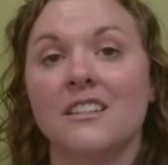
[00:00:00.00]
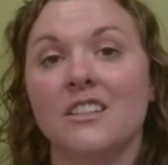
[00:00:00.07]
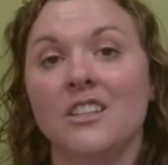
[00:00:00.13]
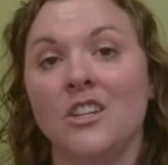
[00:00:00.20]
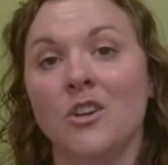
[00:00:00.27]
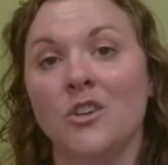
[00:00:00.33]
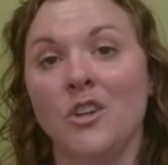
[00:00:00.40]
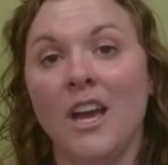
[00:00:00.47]

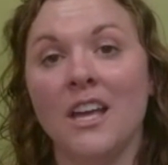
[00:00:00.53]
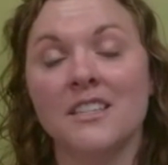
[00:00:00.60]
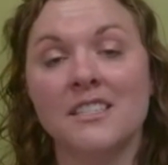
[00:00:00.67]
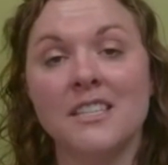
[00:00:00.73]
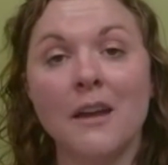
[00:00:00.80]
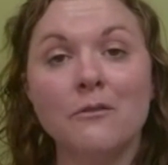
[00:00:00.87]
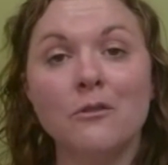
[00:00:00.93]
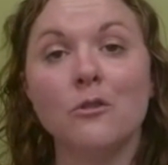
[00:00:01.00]
you know, you had
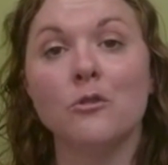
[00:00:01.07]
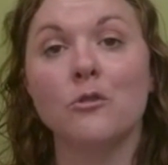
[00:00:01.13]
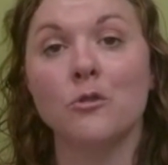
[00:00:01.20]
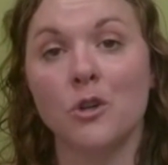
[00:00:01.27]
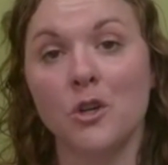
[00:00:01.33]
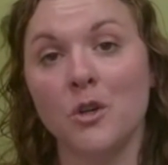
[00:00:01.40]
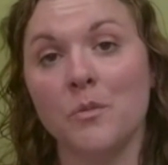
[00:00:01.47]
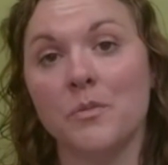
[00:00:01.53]
several
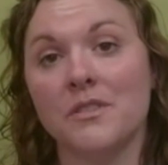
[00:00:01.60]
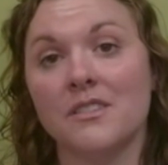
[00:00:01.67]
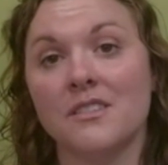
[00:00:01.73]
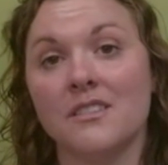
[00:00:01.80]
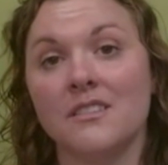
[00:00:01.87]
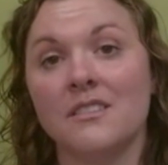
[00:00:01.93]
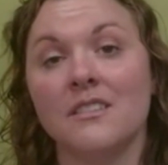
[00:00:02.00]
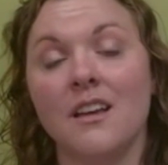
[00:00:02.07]
groups
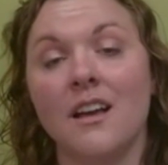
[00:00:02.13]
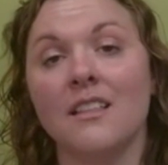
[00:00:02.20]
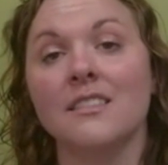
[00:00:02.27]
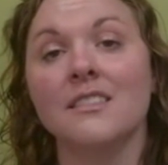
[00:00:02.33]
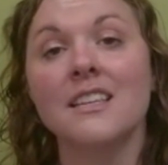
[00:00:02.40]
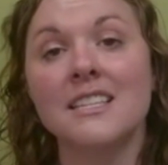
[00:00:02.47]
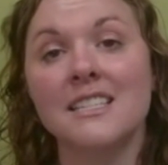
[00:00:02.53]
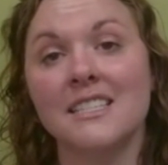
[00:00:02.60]

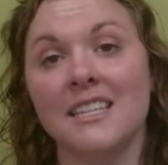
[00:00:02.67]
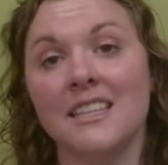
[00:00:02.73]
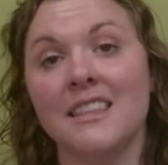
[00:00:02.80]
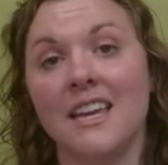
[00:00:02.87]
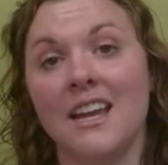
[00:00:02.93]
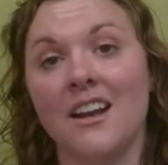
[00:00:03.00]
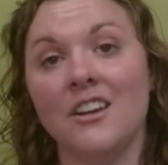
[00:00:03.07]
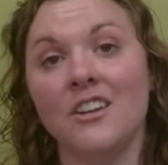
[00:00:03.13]
listed there.